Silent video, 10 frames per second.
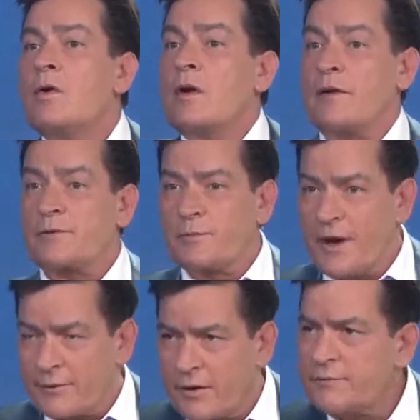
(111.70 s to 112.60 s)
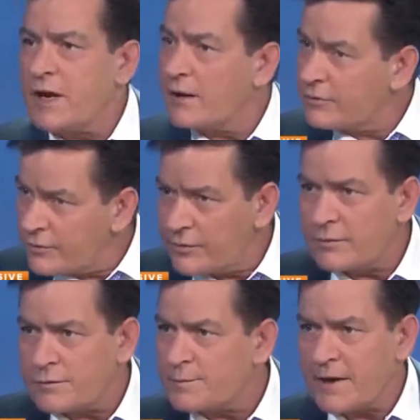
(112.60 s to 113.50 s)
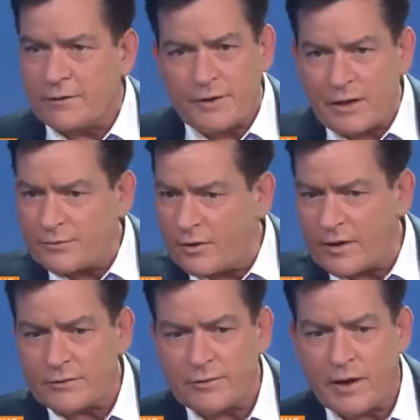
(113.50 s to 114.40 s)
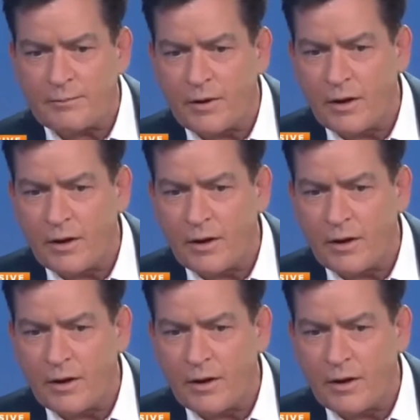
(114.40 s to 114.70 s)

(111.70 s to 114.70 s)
After a battery of tests, spinal taps, all that crap,